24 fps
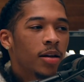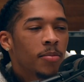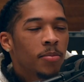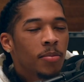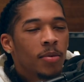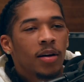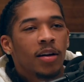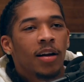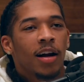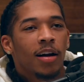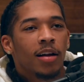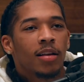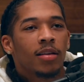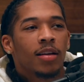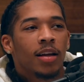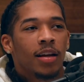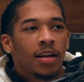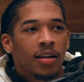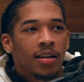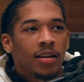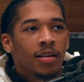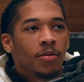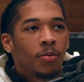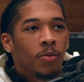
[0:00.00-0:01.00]
But I
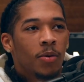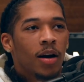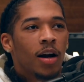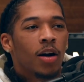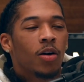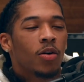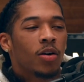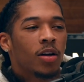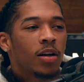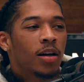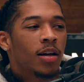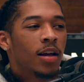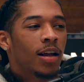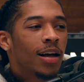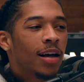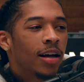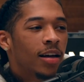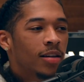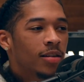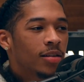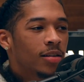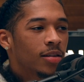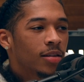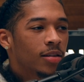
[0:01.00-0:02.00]
like when I go to
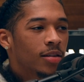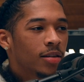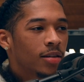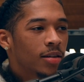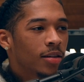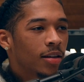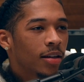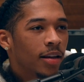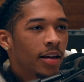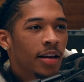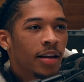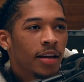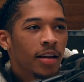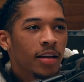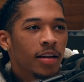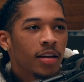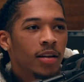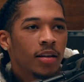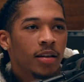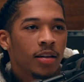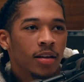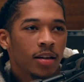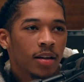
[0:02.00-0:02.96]
class and